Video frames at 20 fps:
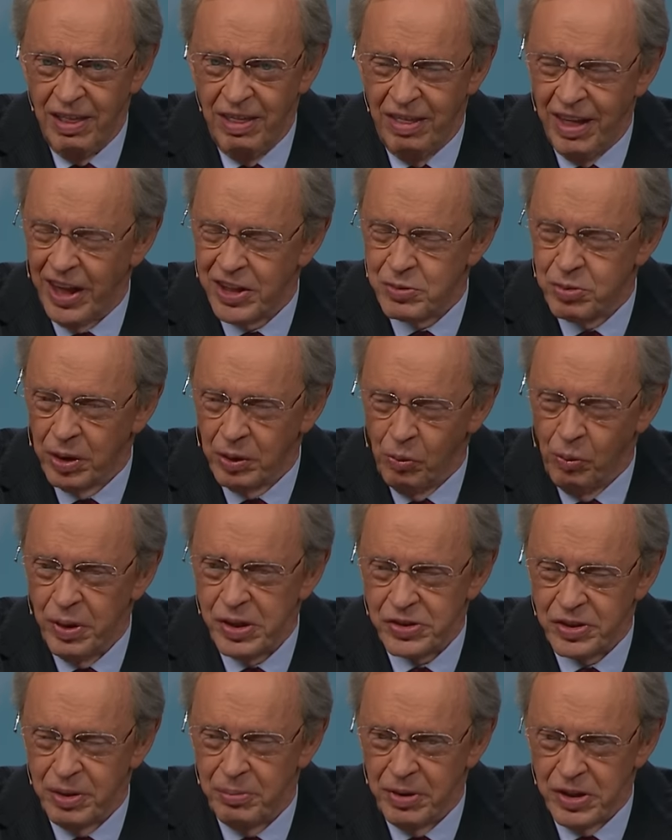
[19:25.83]
That's what
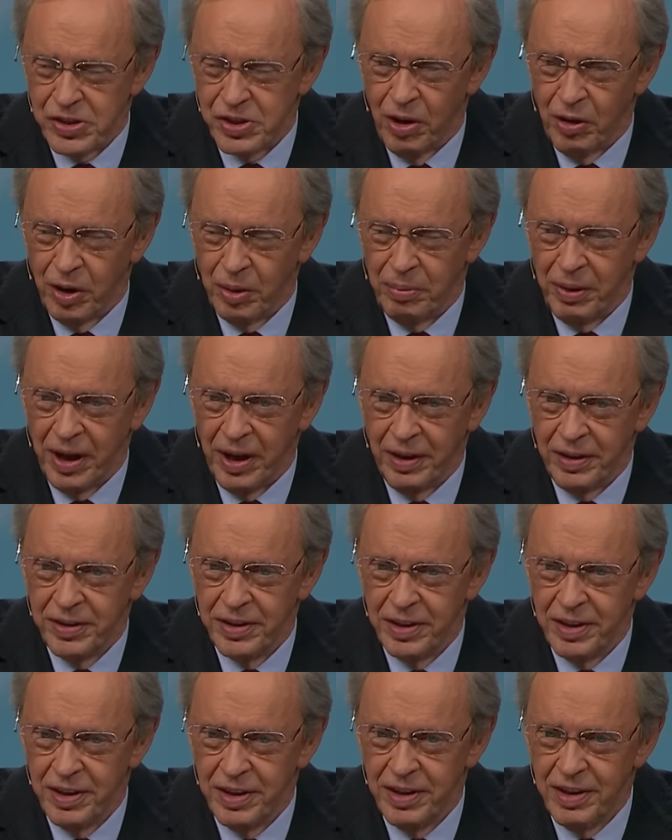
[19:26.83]
wisdom is all about.
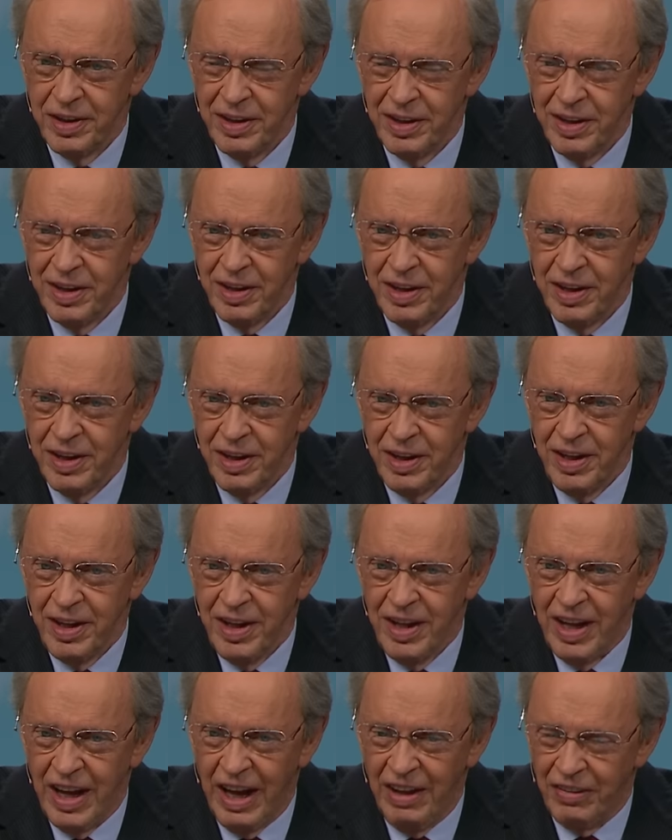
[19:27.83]

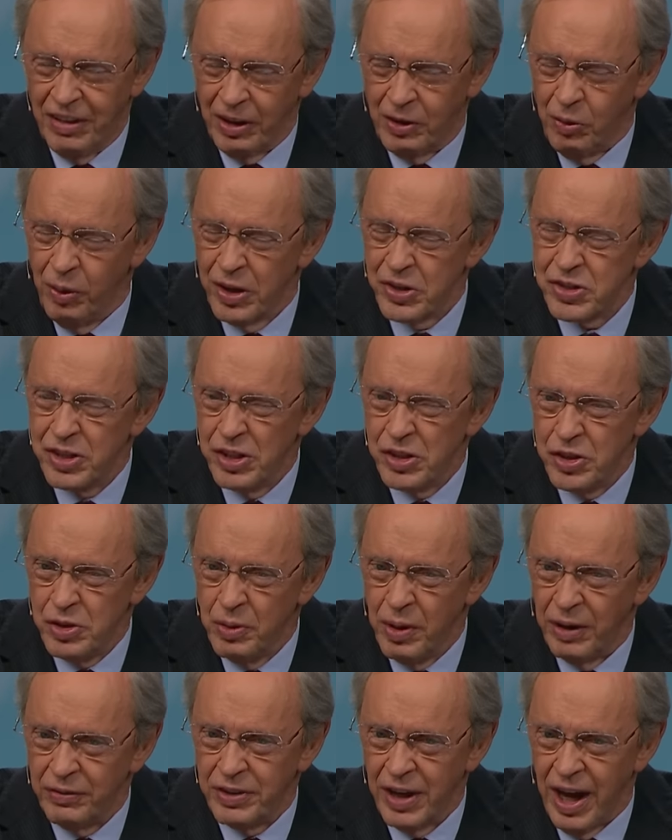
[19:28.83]
And the questions you
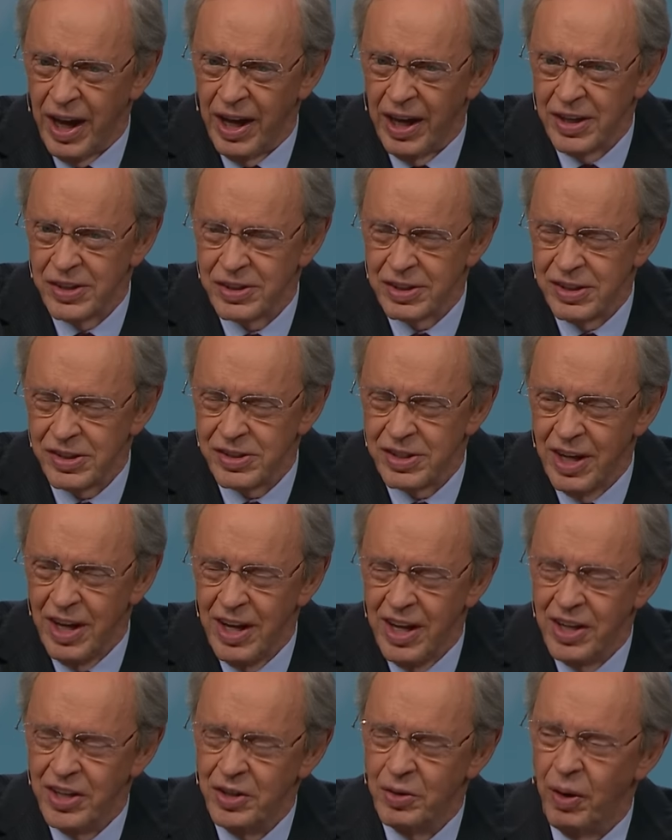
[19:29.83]
have to ask is,
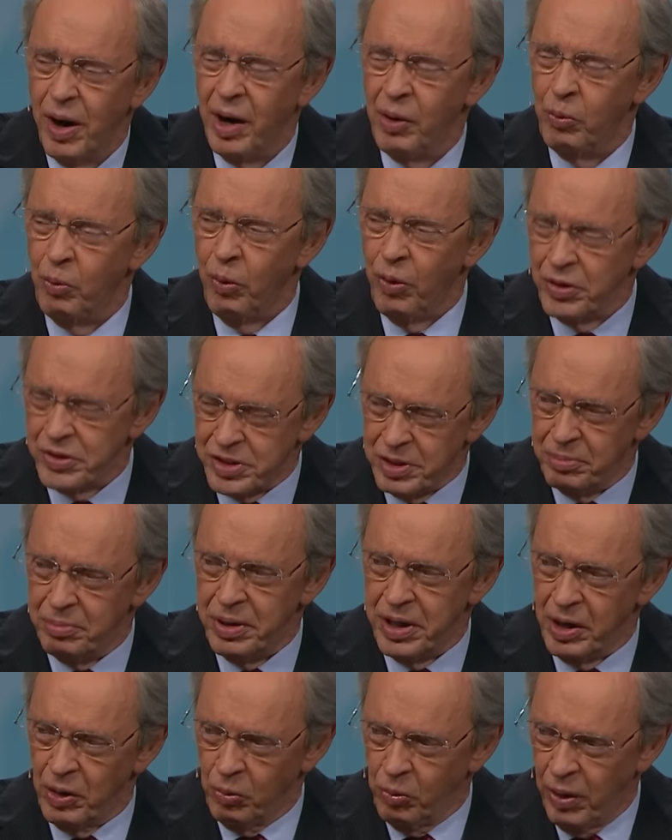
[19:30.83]
do I want to
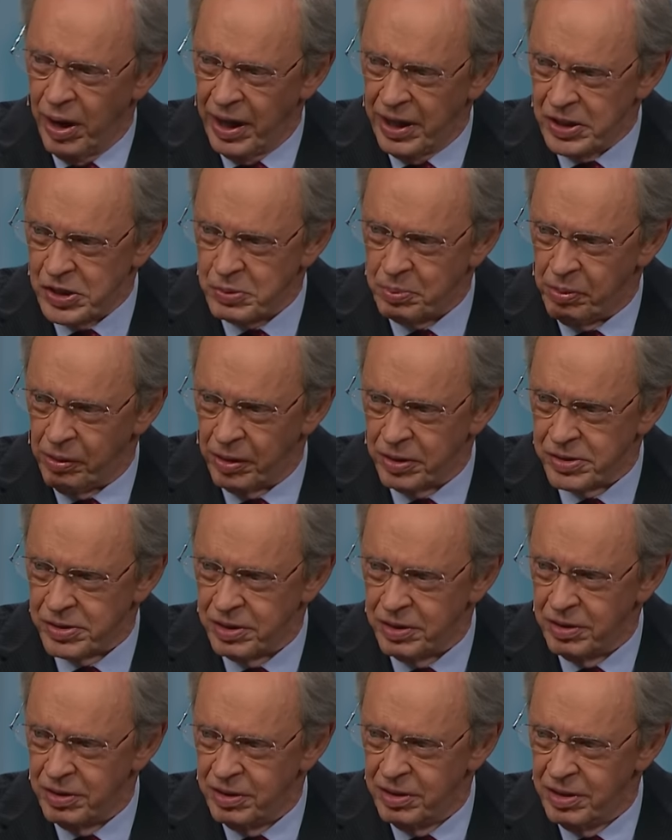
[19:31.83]
be a wise
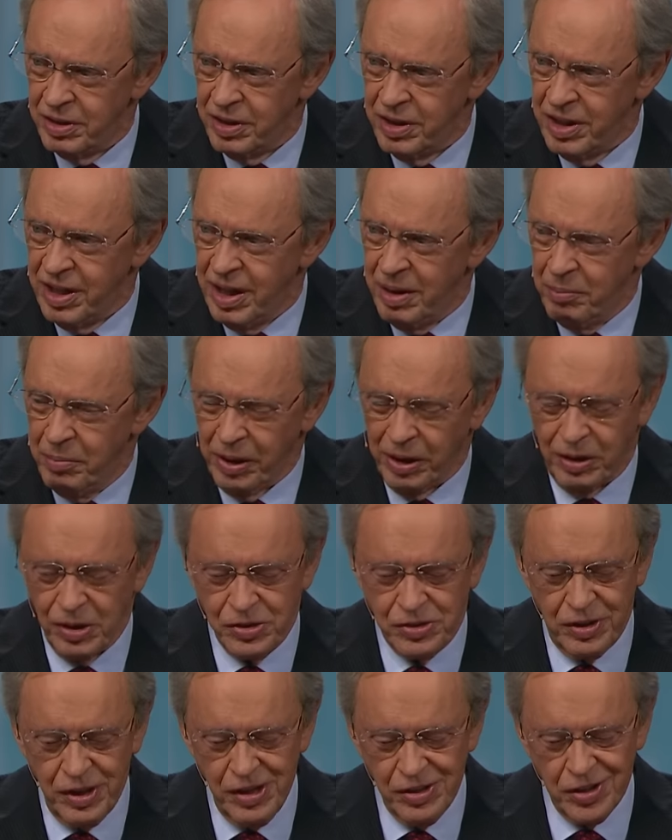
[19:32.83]
person?
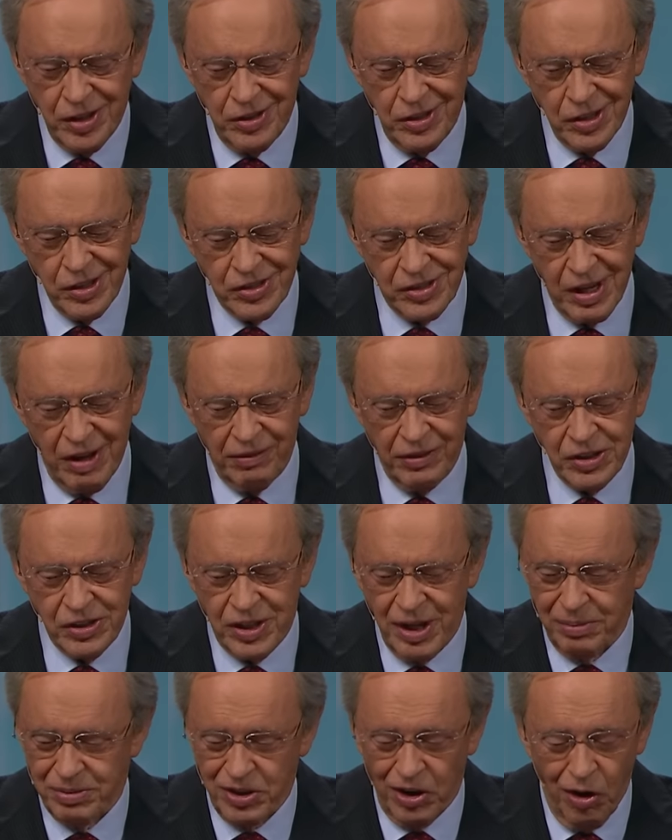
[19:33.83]
Because these are just 7
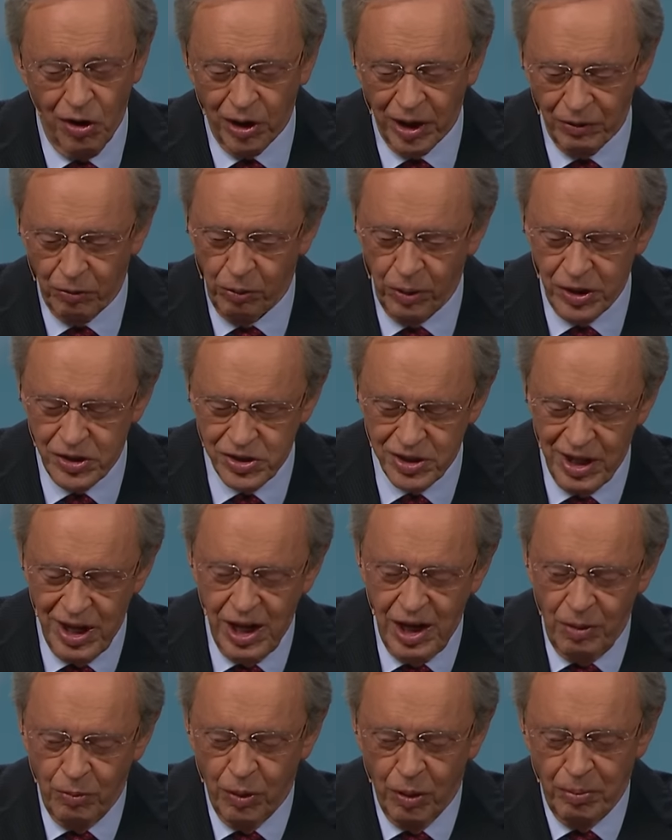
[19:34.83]
steps, all of which
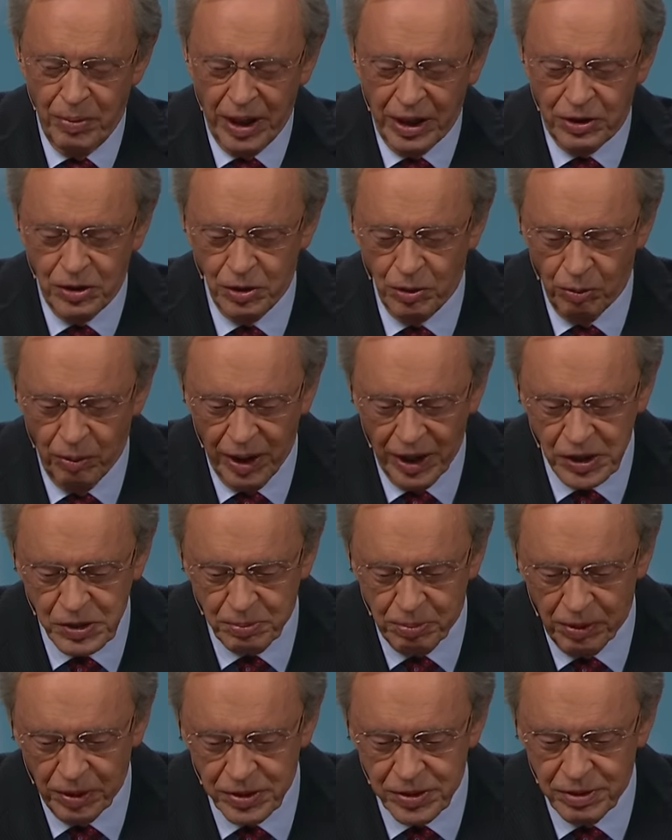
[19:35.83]
will make you a wise
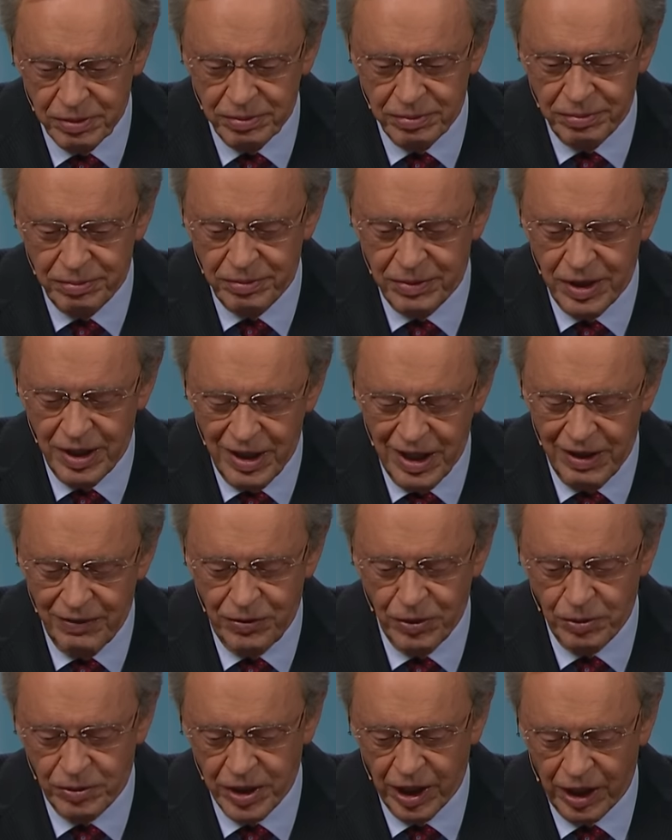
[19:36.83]
person if
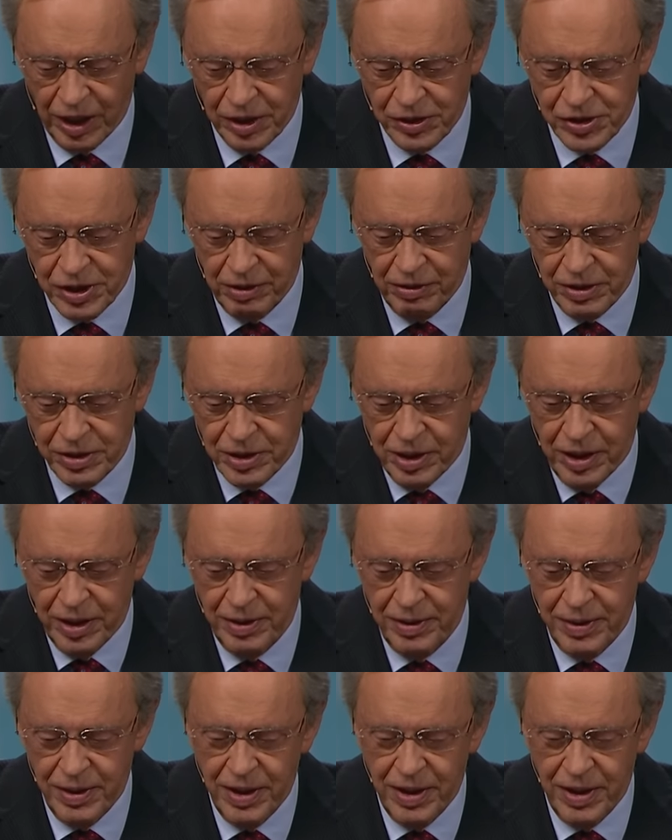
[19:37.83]
you take it seriously.